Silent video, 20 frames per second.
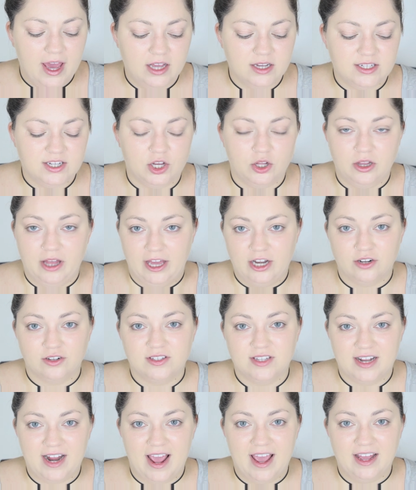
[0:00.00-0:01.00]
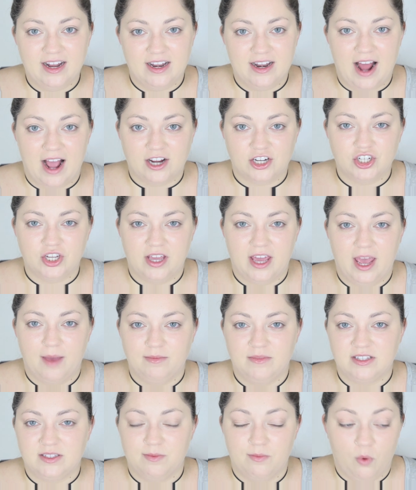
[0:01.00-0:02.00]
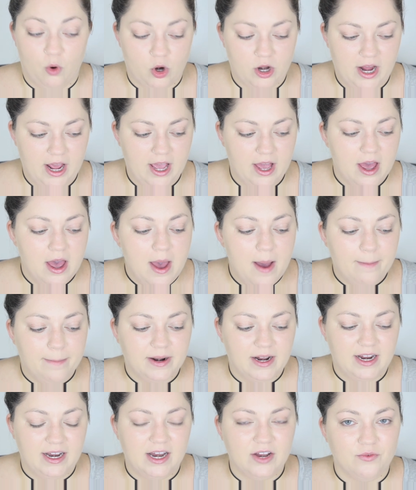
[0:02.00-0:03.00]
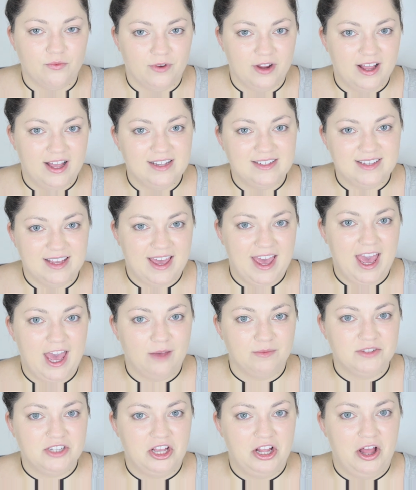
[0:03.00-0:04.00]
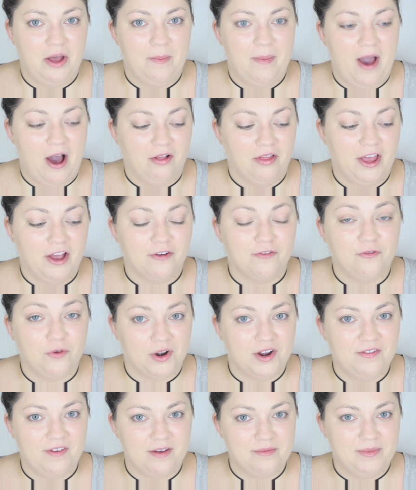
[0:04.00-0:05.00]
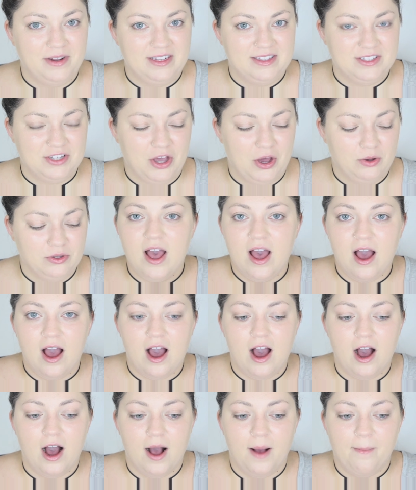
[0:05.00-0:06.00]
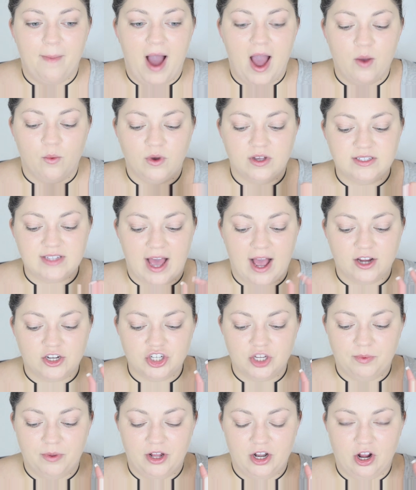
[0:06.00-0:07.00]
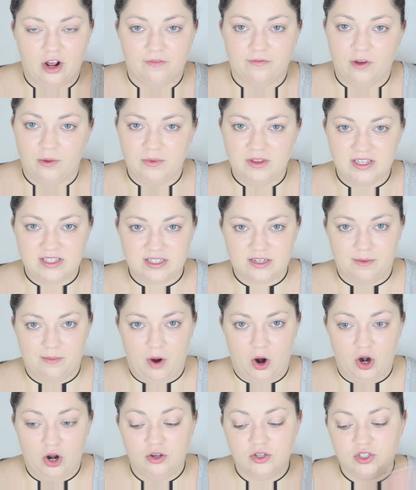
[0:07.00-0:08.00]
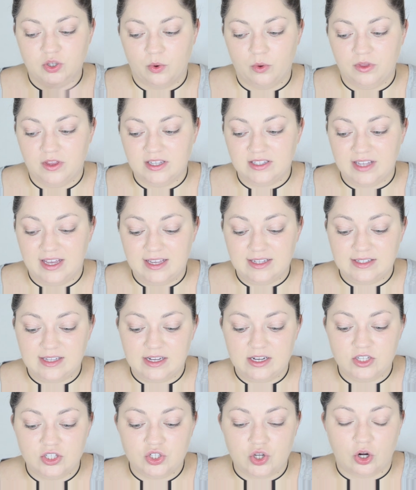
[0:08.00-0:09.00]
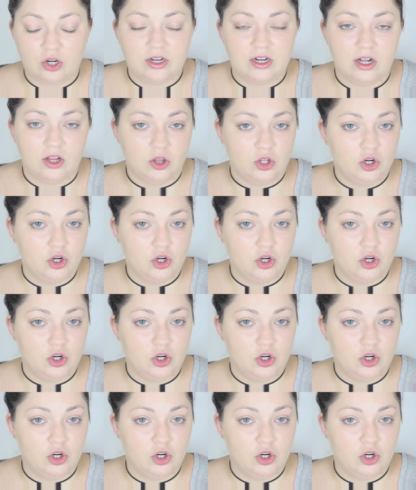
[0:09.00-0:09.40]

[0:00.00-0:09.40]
until later today, and it actually came this morning, but I didn't realize it came till about like forty-five minutes ago. Um, I was actually planning on filming this tomorrow, so this is getting started a